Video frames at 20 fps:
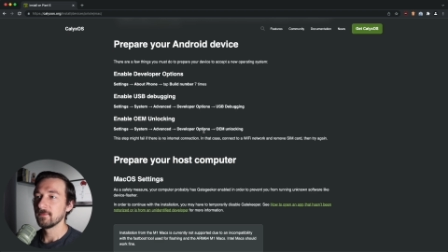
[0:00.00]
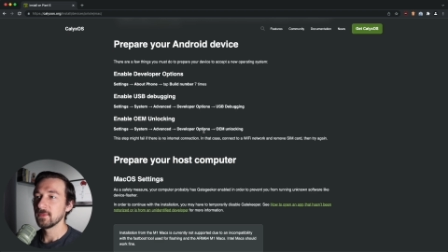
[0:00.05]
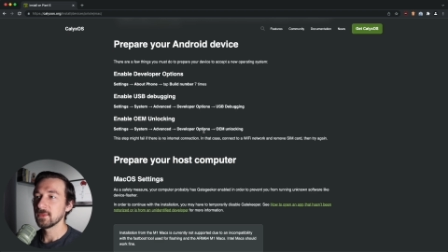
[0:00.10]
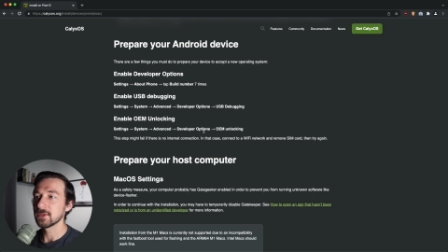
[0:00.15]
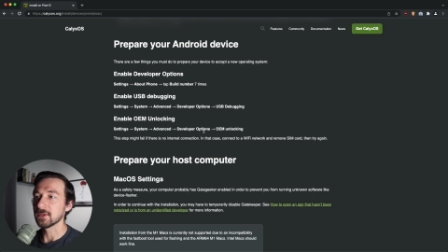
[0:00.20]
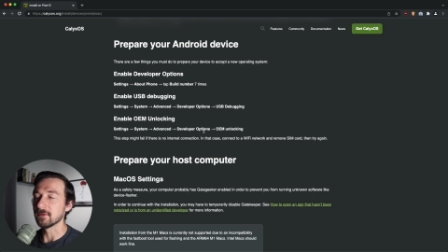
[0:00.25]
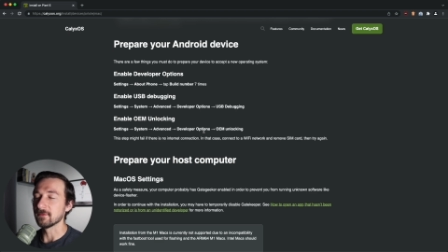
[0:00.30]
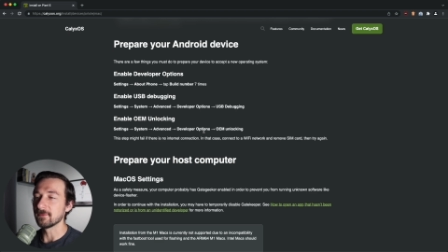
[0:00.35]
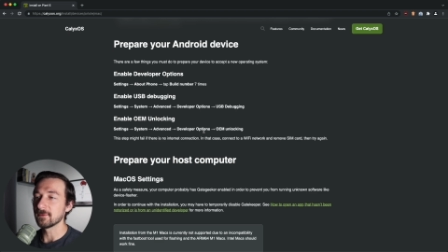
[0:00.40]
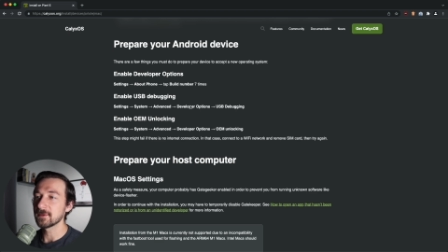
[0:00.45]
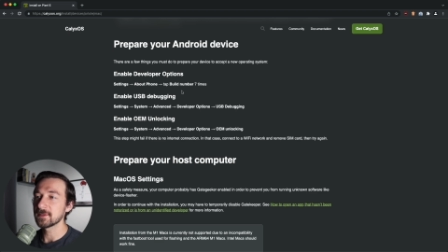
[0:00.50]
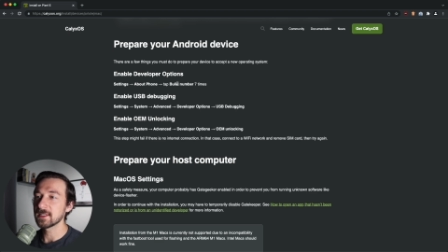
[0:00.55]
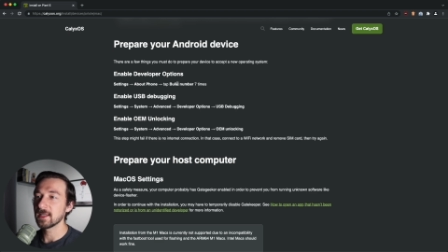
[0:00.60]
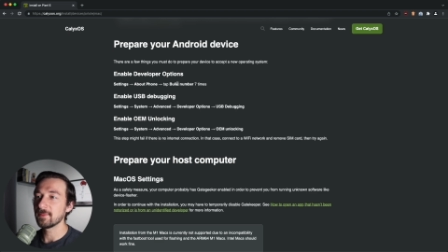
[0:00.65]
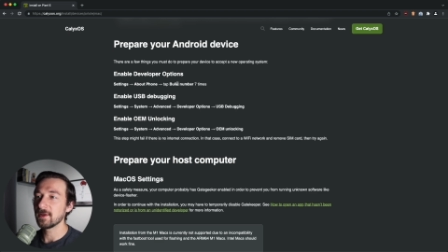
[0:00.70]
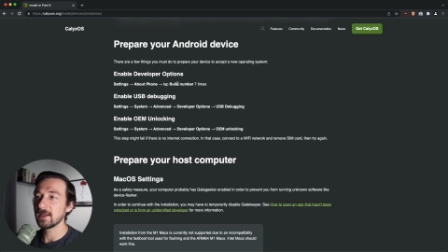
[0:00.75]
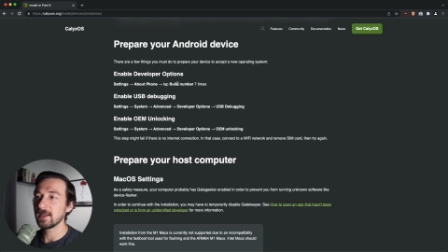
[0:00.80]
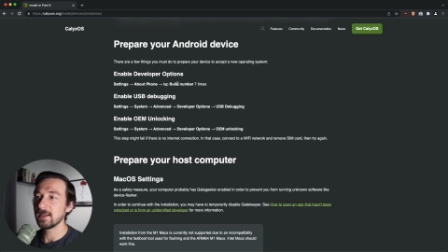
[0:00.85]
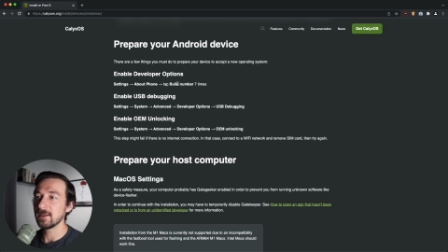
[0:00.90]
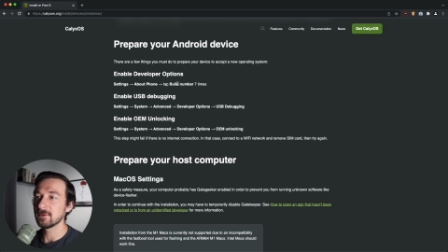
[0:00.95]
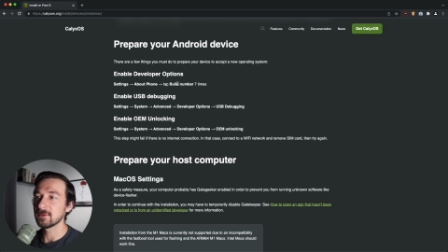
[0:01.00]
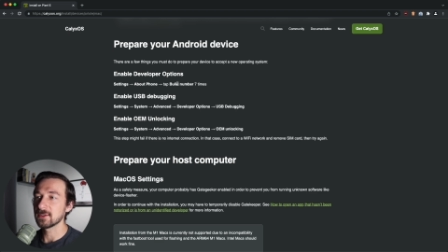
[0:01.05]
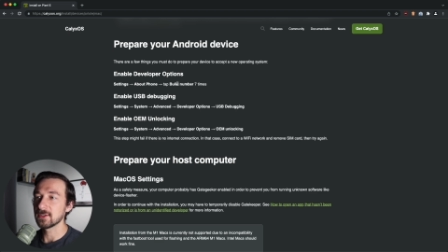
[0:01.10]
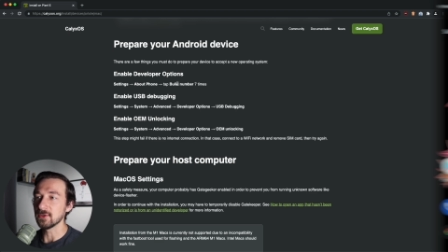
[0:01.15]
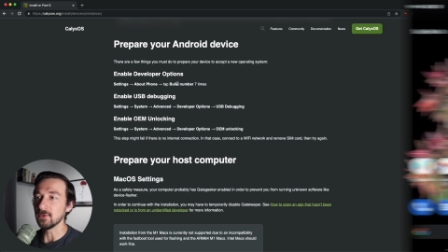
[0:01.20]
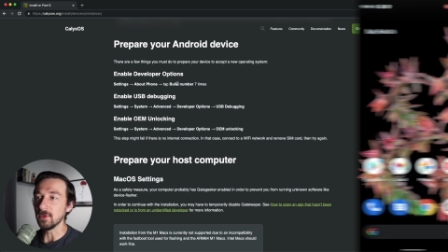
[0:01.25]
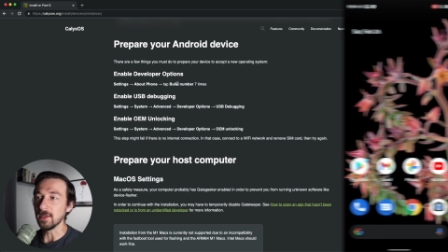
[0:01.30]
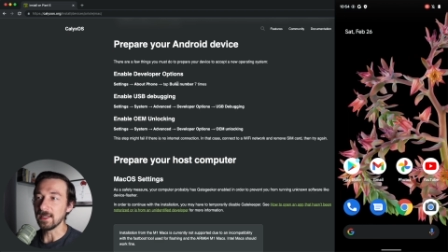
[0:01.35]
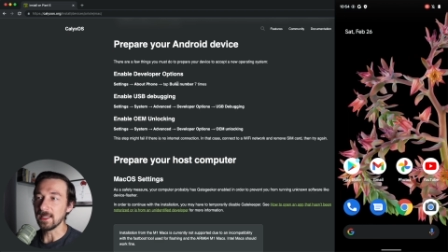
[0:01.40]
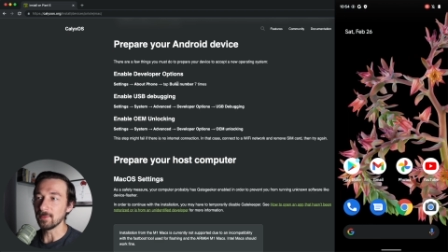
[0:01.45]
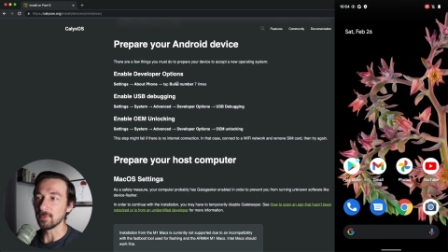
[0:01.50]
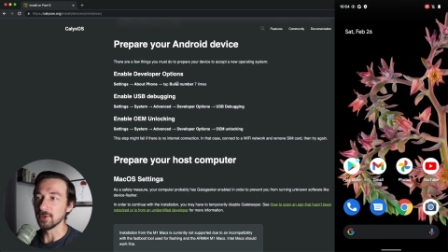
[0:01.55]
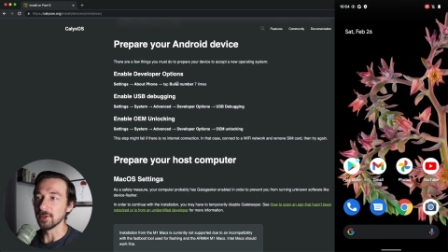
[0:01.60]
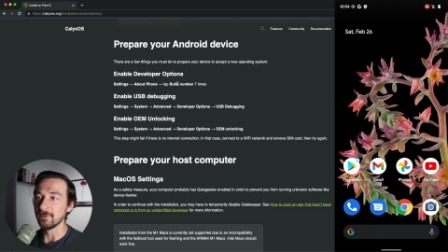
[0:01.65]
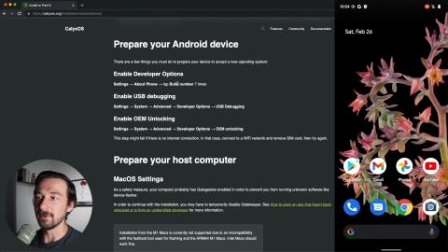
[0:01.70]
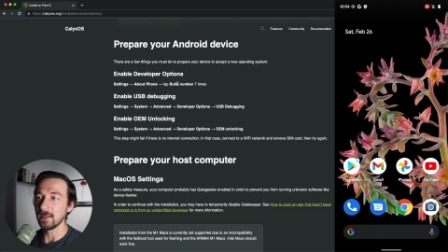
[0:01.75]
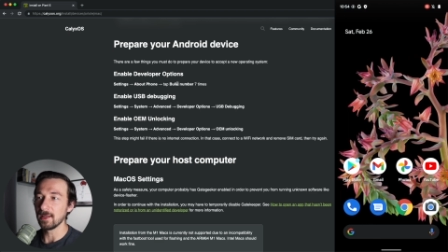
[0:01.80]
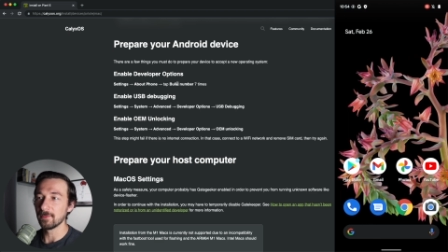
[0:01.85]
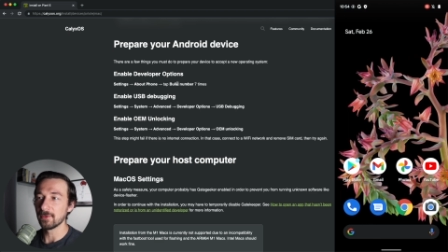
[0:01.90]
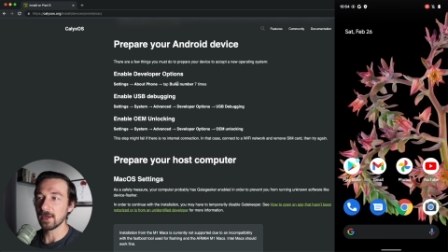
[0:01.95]
So the first step on here is to enable
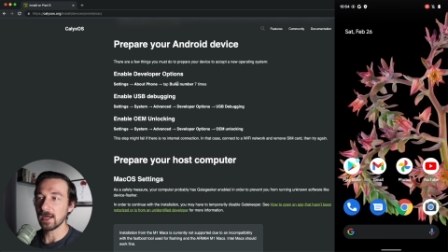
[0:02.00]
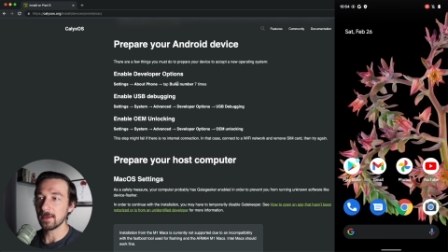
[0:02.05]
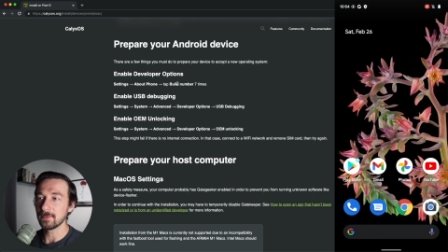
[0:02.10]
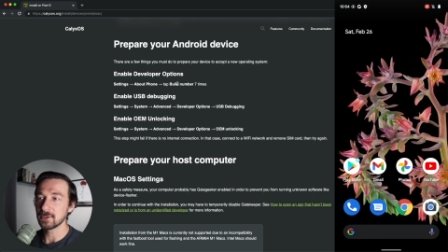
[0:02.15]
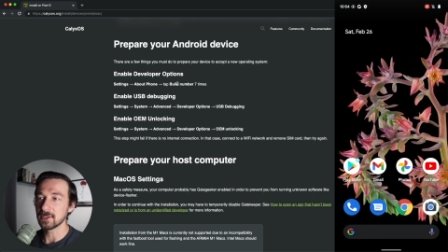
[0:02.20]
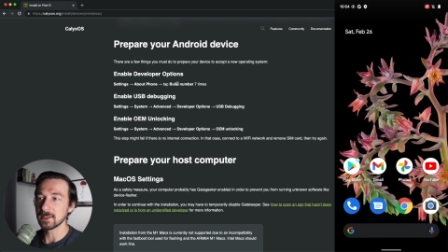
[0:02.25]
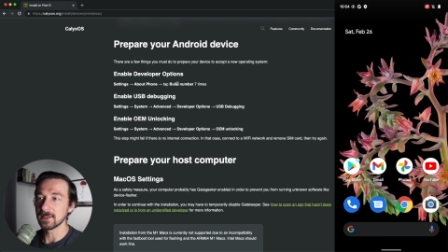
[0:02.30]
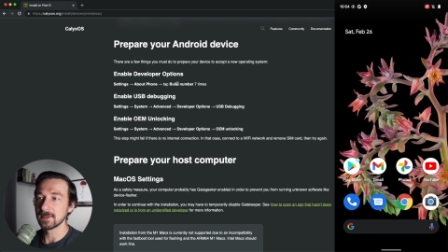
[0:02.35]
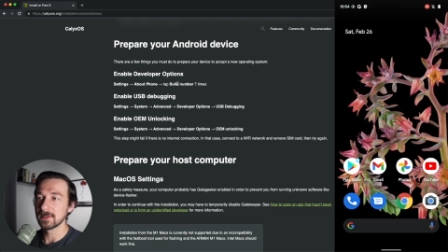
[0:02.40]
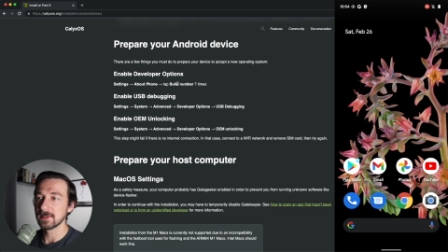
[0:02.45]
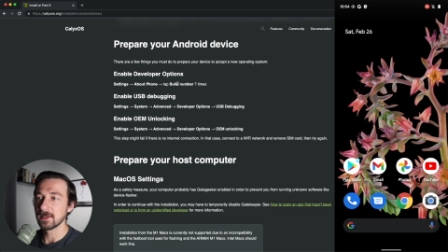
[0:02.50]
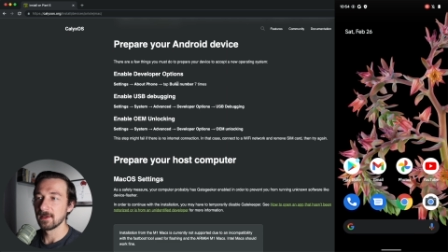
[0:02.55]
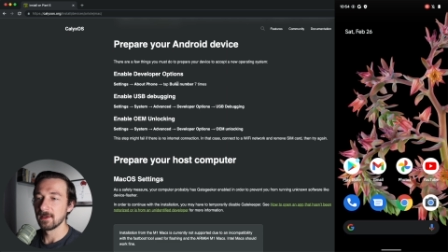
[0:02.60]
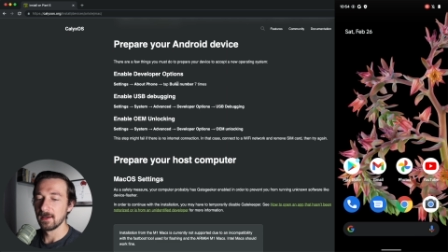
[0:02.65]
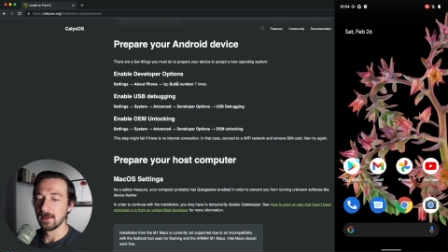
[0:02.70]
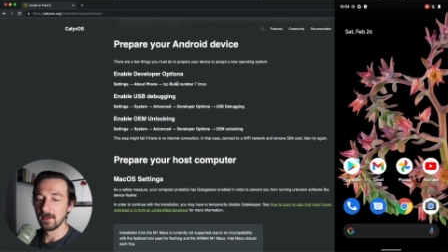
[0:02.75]
developer options.